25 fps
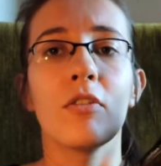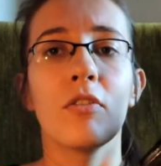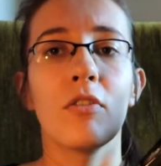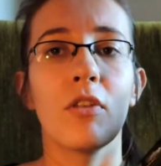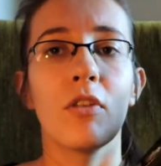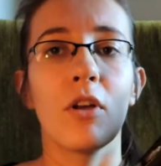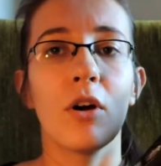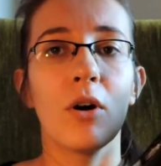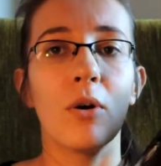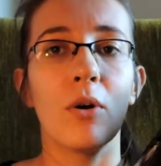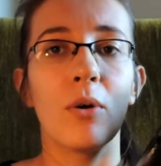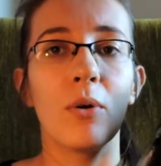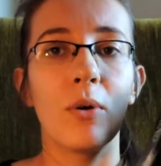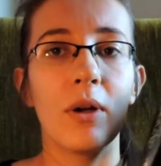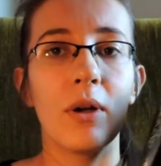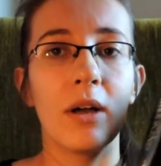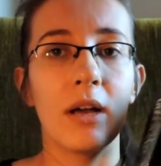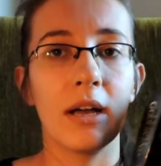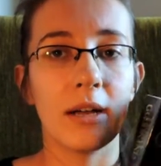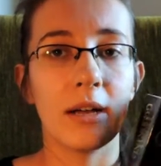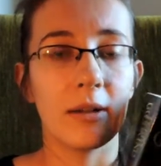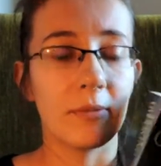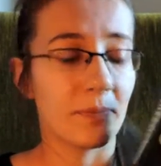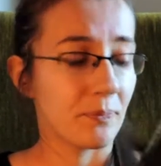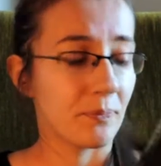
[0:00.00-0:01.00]
So
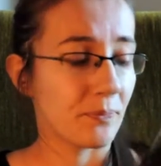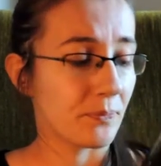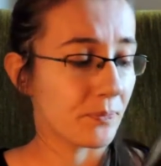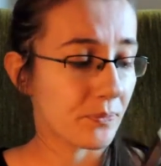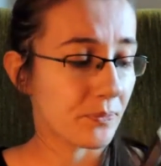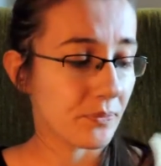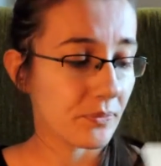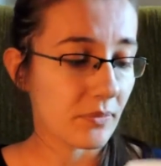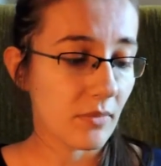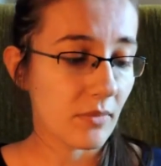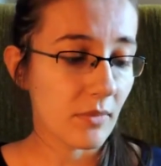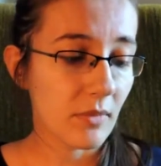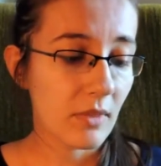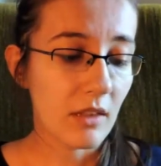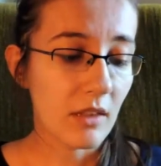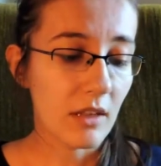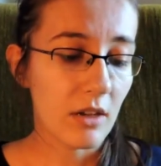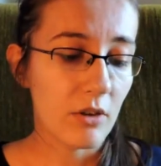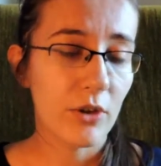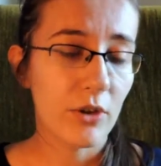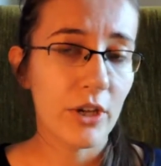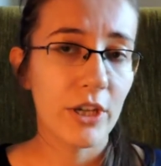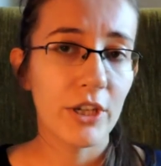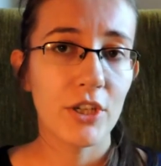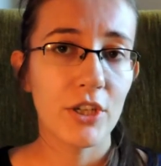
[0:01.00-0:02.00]

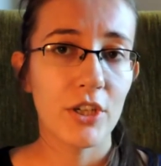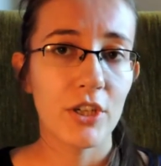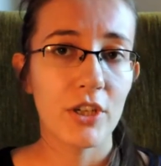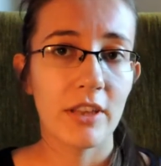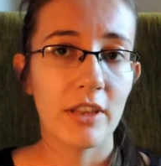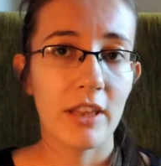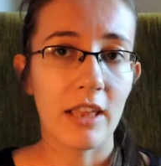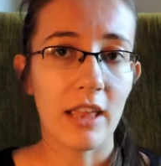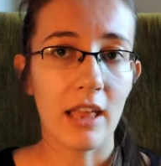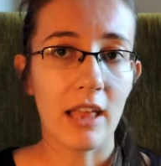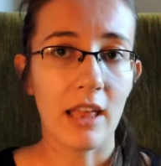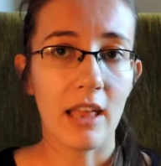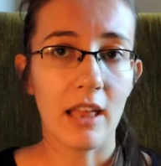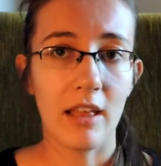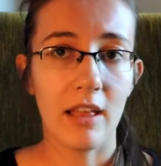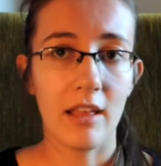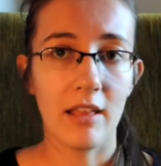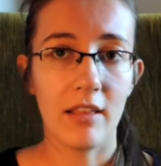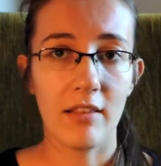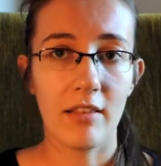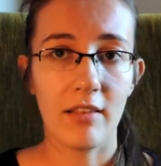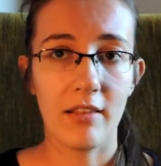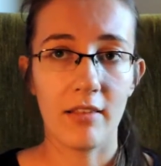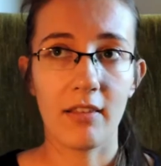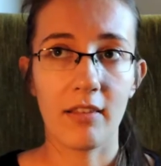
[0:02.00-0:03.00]
Richard
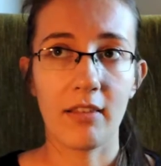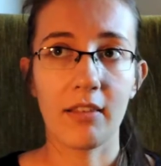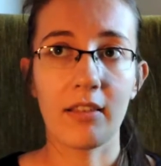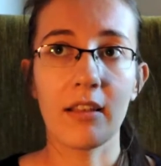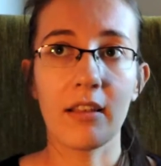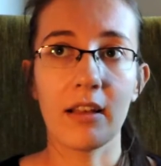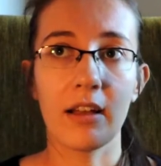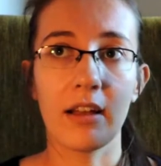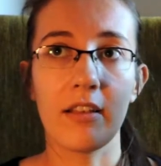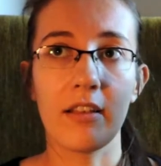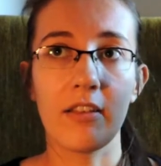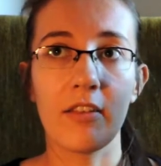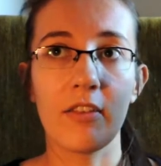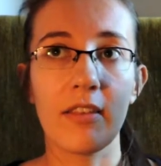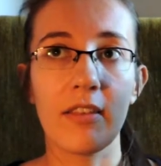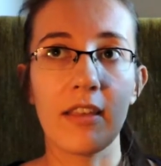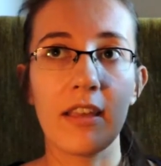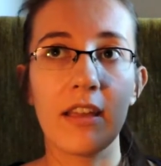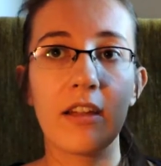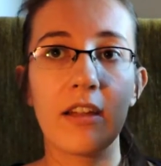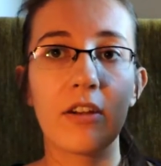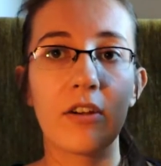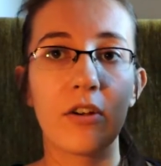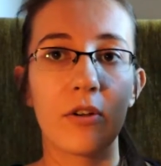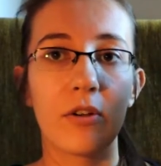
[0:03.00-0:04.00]
is the
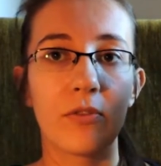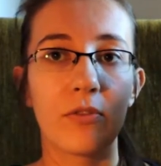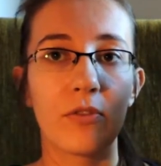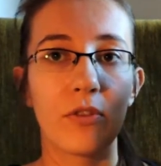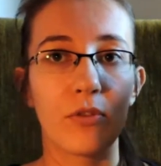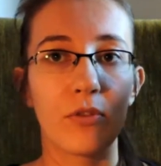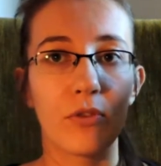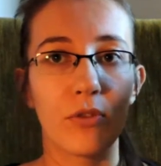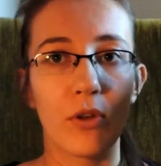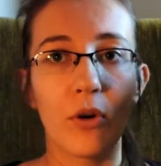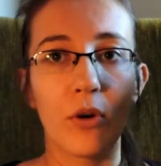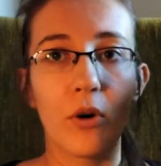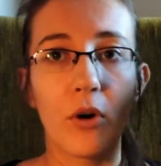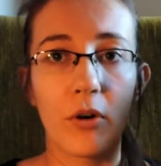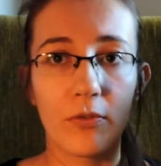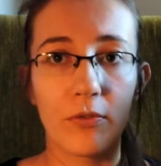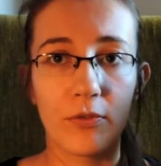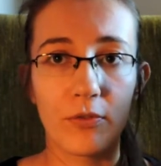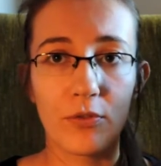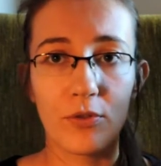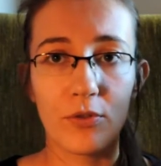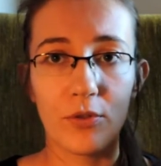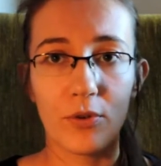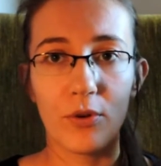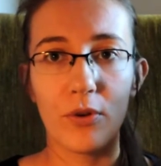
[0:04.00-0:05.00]
seeker of
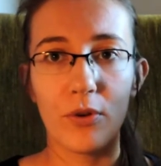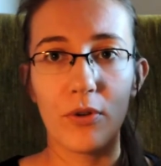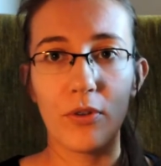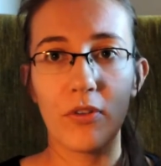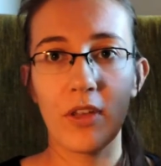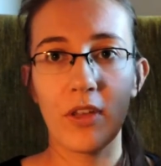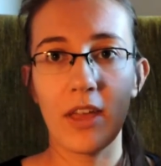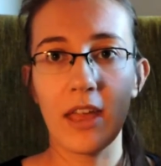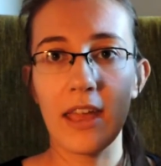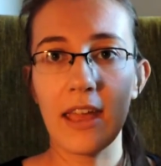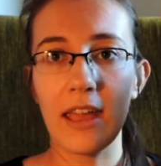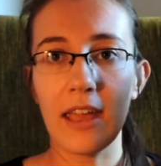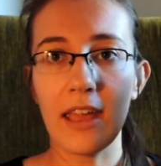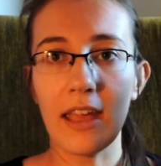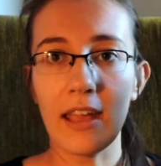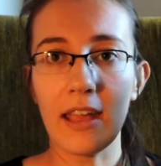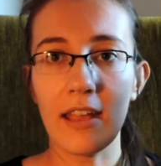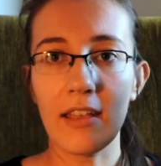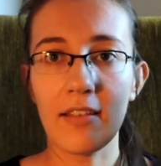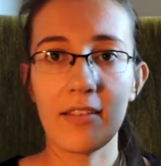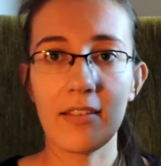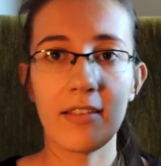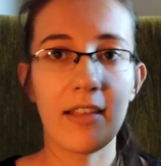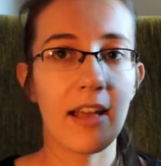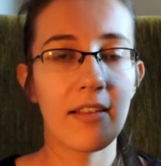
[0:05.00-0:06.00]
truth. He
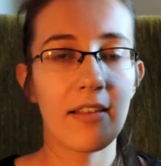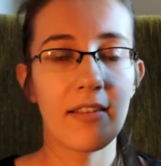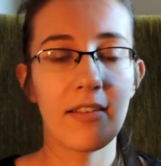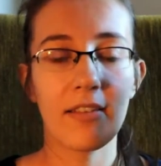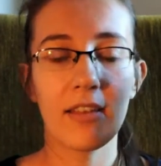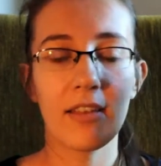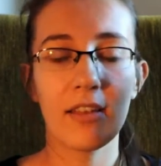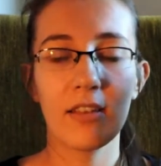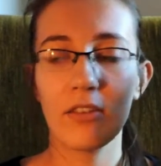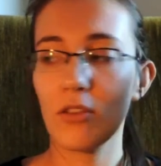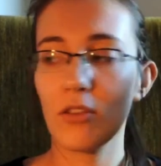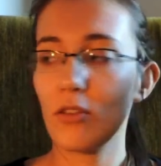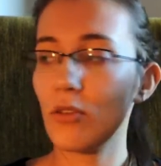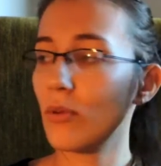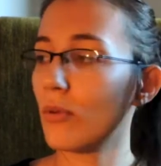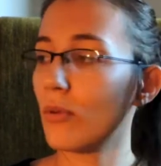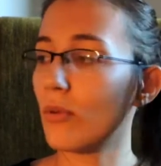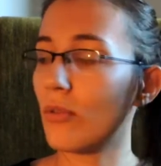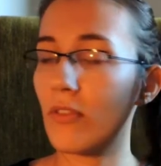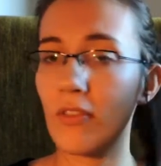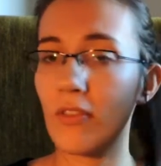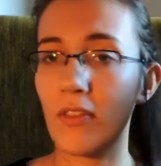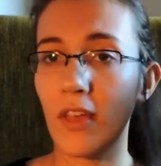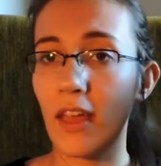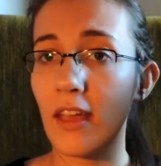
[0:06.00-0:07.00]
is destined
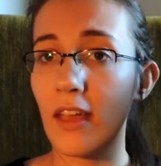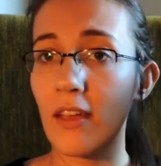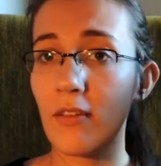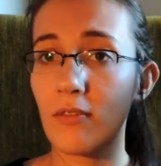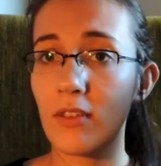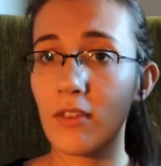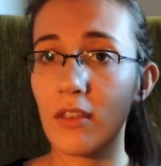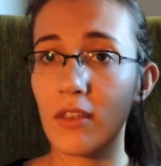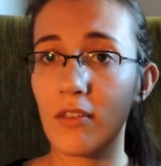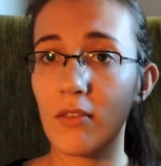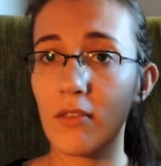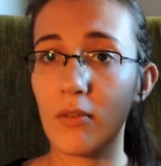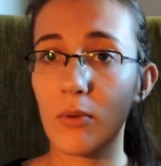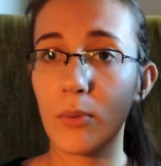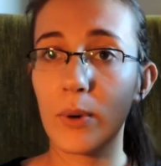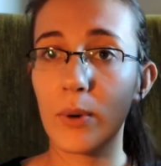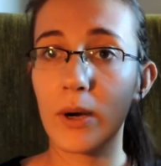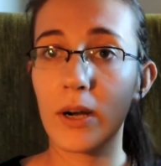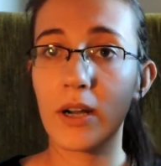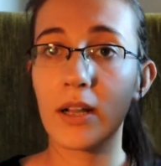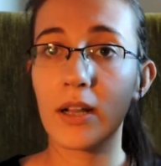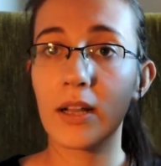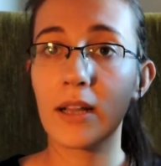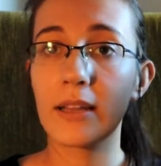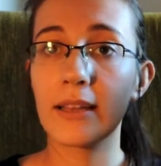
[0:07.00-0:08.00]
to save this
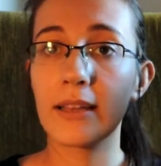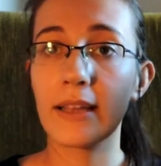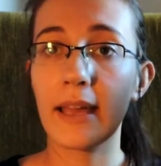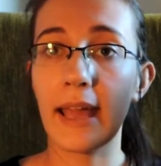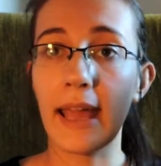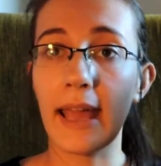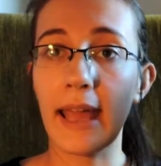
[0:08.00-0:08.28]
world,